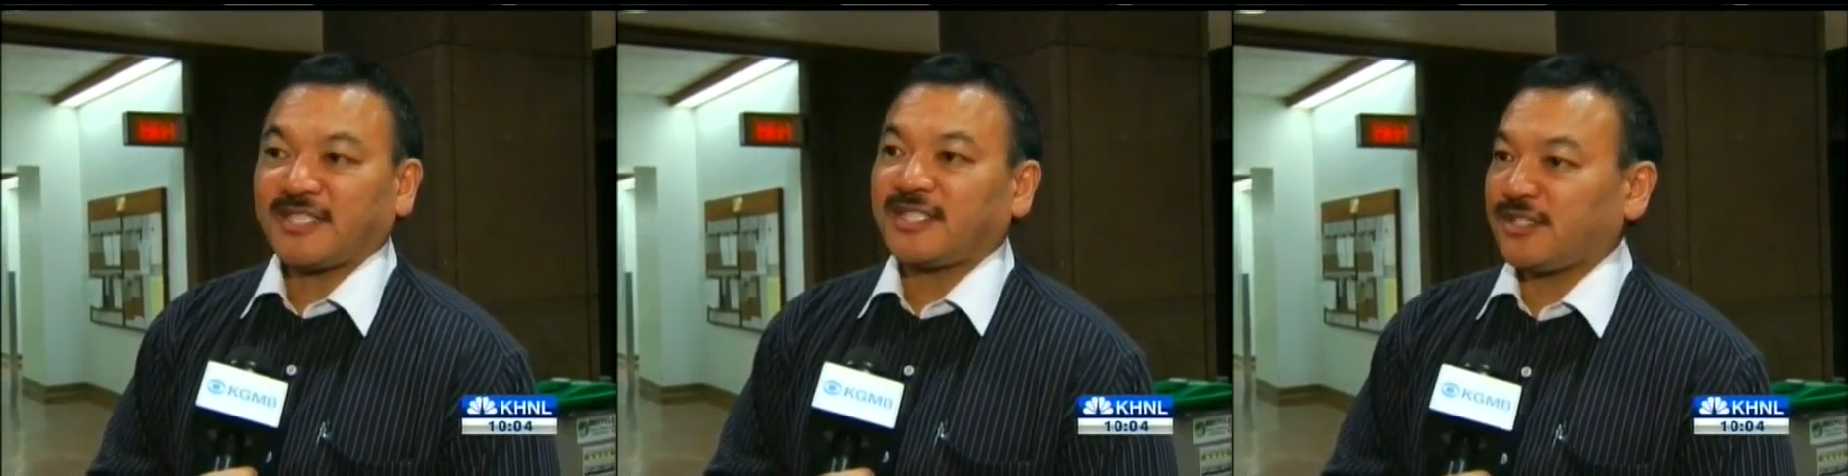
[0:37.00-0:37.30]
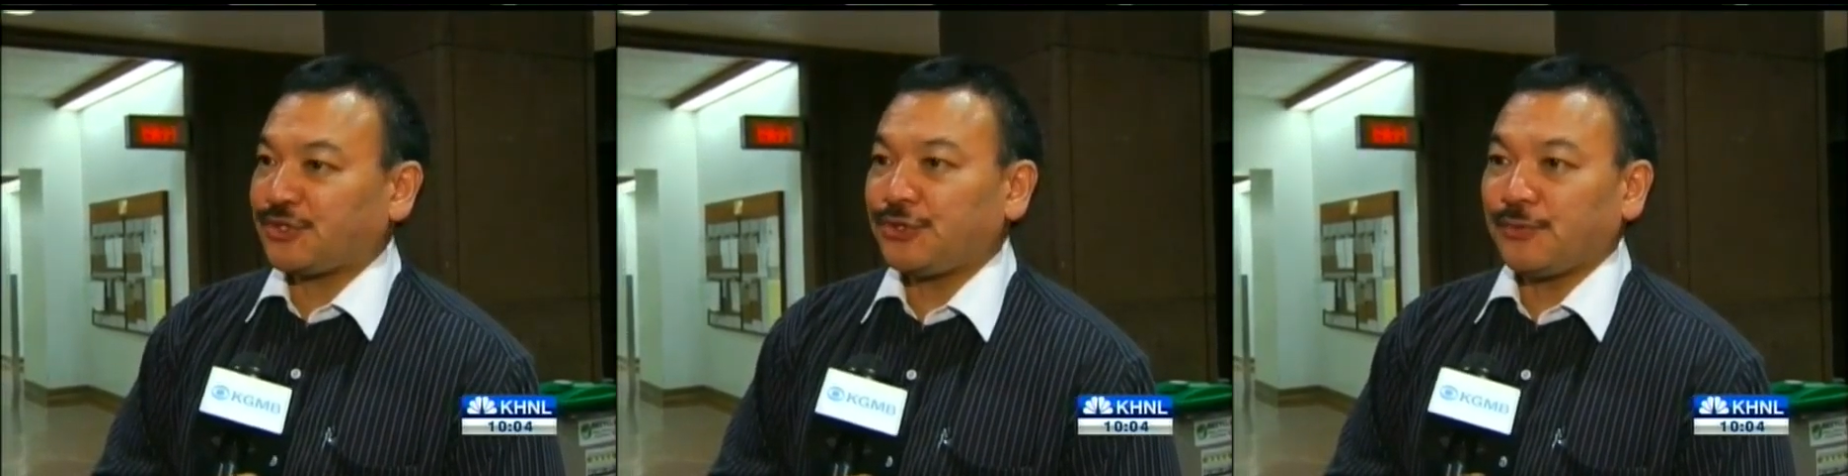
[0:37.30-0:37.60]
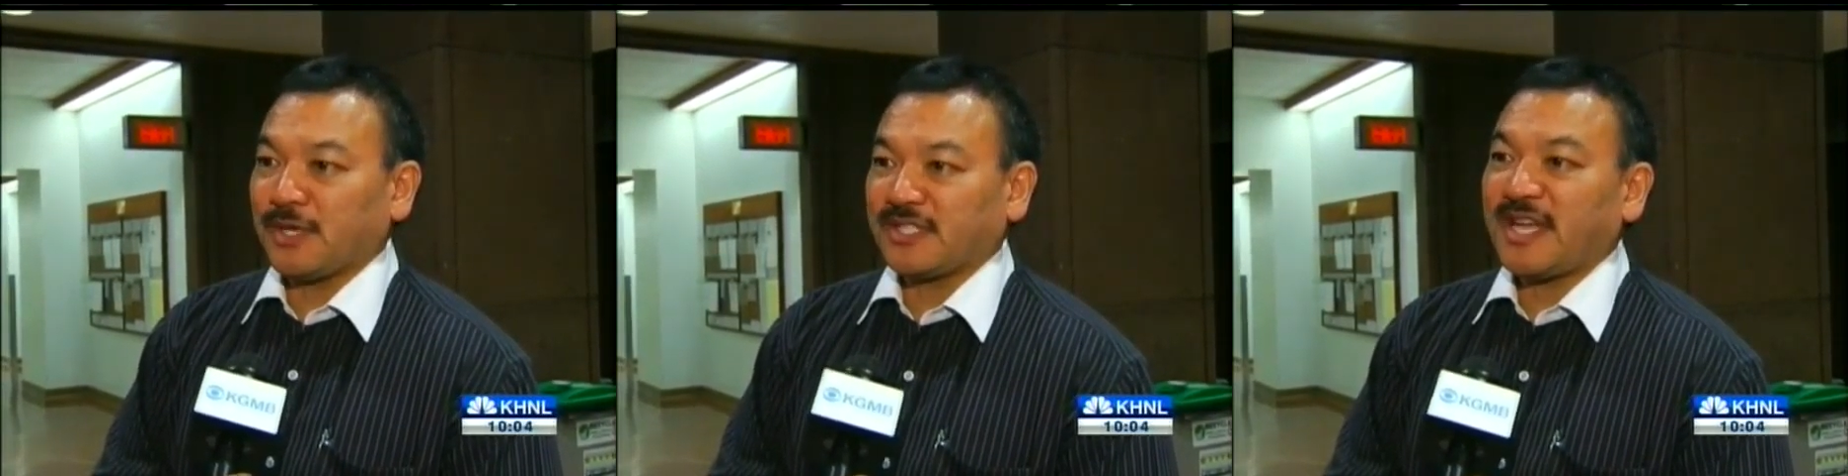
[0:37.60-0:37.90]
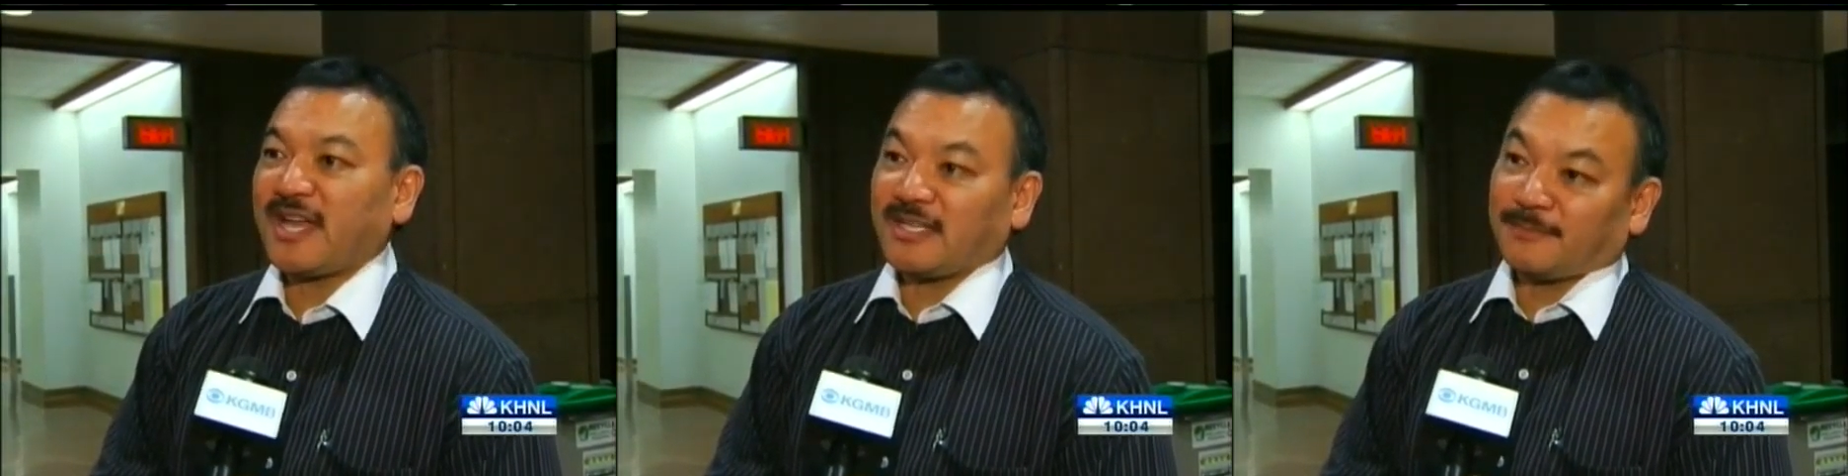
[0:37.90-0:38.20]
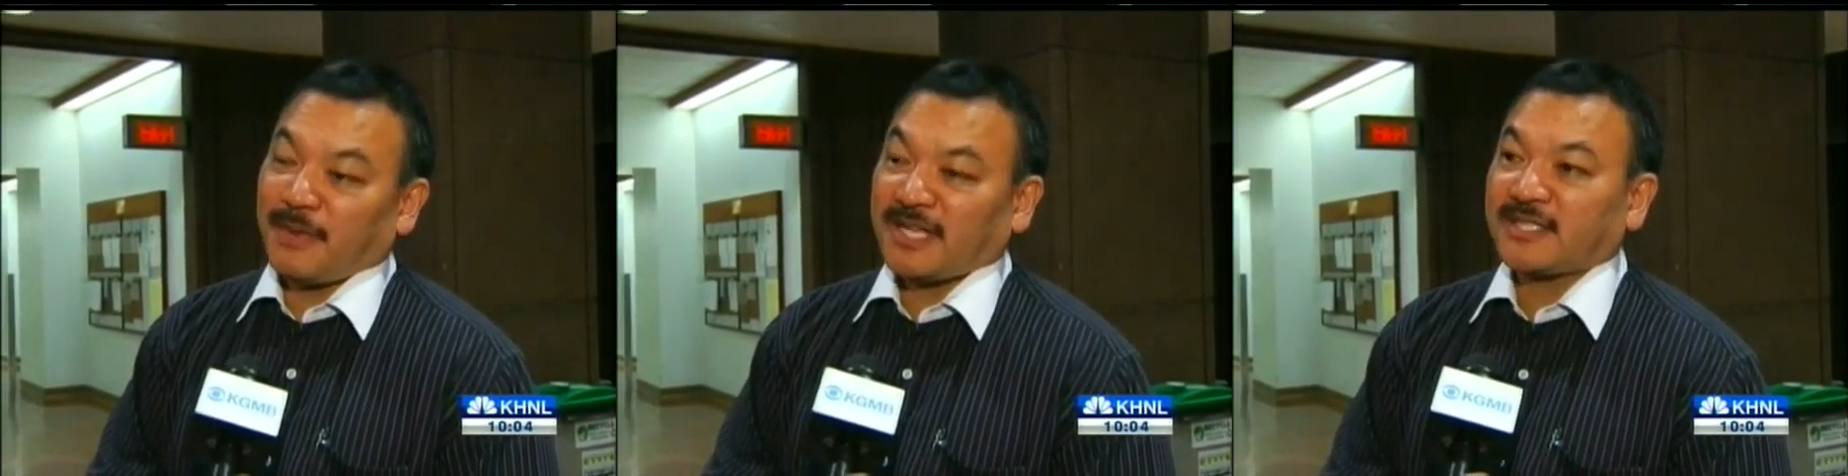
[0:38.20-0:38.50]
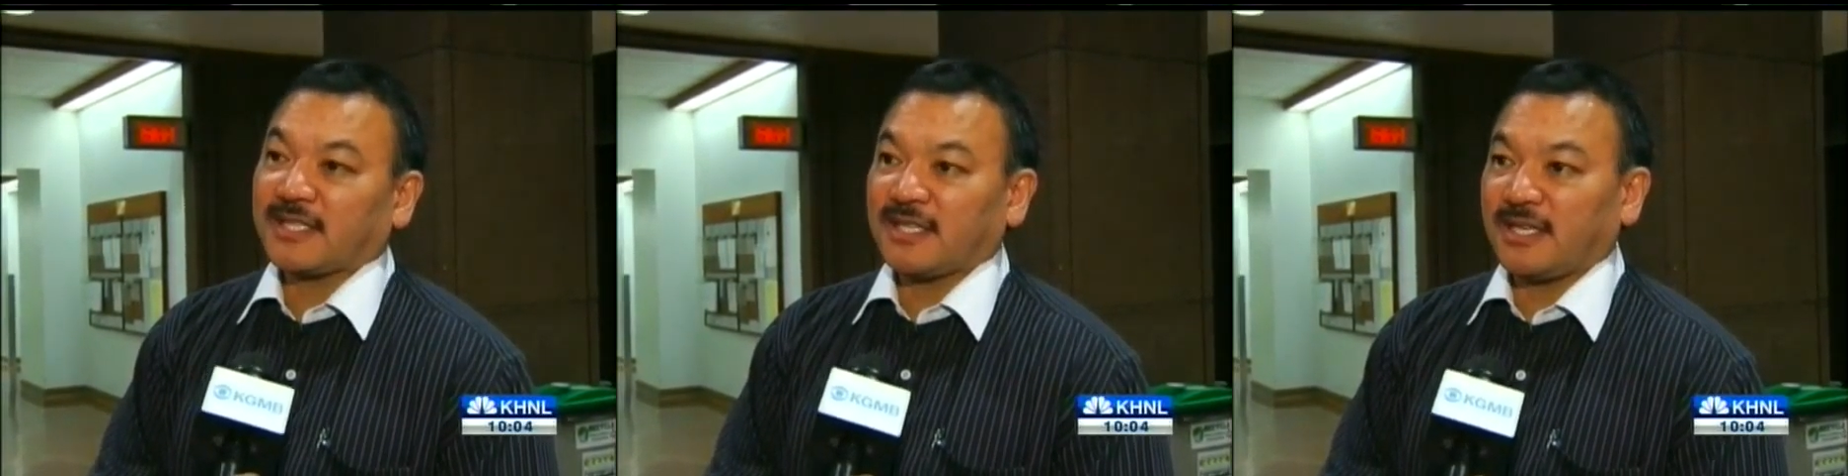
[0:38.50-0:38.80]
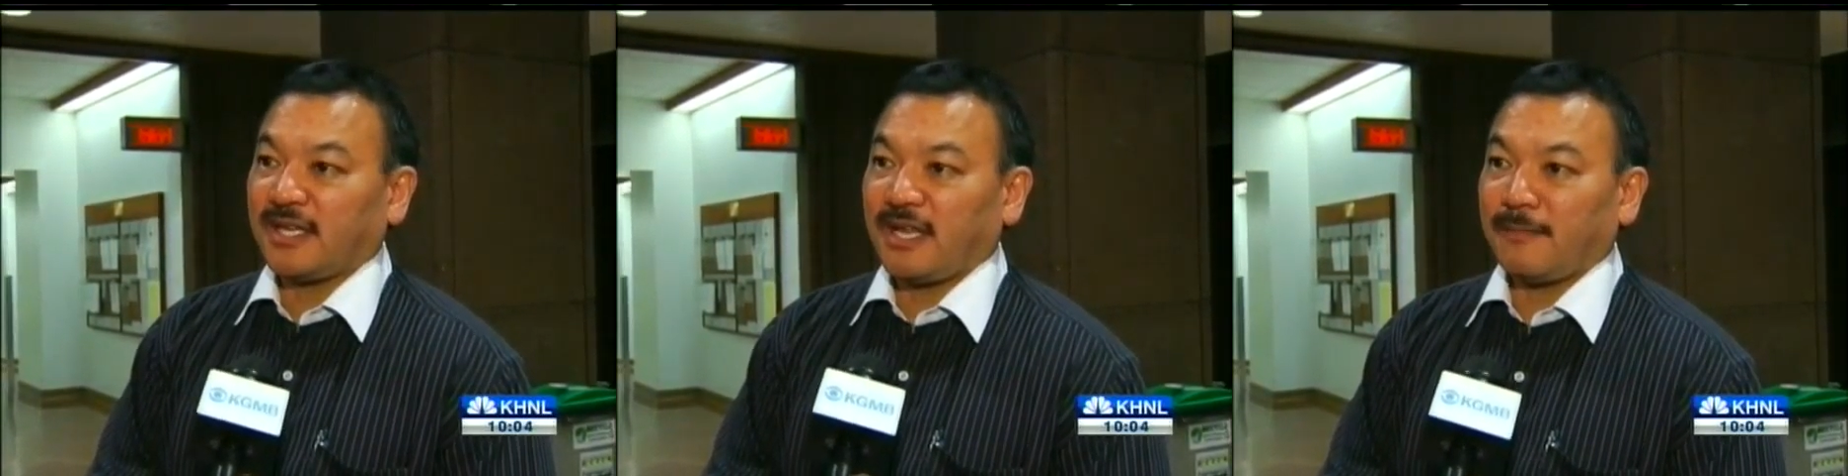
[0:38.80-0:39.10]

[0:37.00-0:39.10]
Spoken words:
That's just too much. That is basically,